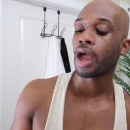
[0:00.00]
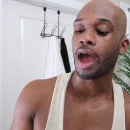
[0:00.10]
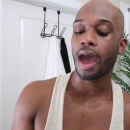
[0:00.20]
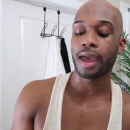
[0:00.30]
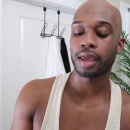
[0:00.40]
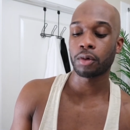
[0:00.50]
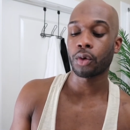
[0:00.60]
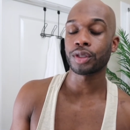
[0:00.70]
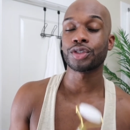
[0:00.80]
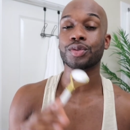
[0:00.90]
I am
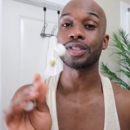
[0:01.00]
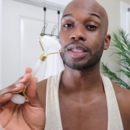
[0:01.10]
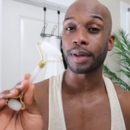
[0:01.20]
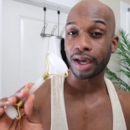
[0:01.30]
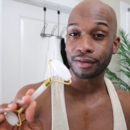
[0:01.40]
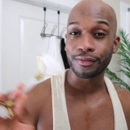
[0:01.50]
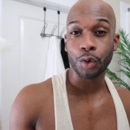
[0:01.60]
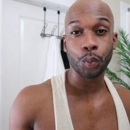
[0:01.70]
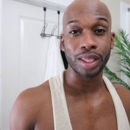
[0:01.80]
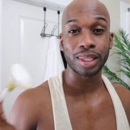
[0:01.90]
going to depuff
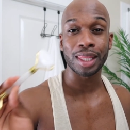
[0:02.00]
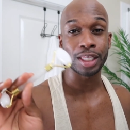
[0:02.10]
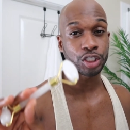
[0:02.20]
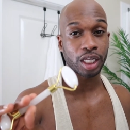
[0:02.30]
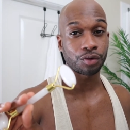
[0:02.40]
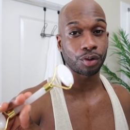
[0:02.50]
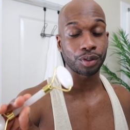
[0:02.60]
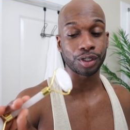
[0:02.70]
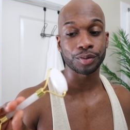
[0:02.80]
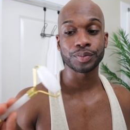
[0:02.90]
with the jade
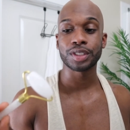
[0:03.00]
roller.